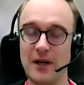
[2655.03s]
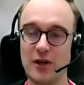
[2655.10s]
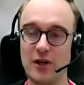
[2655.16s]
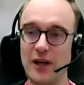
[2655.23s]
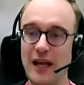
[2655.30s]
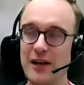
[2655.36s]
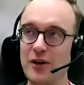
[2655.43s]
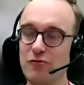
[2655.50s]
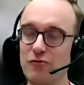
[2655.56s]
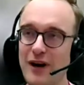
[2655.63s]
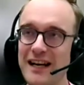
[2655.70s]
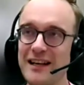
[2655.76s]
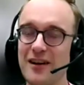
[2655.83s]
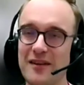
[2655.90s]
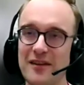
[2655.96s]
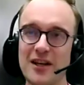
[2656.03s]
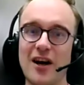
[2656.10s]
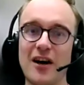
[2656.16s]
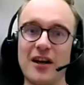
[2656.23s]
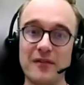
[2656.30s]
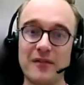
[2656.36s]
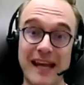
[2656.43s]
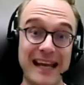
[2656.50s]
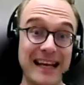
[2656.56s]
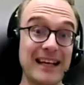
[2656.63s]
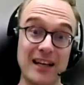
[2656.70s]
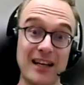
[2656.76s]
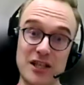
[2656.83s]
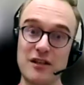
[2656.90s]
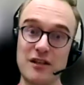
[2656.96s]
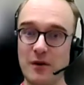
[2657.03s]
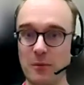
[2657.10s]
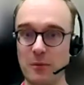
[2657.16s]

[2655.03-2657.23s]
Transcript: but it read like the kind of English,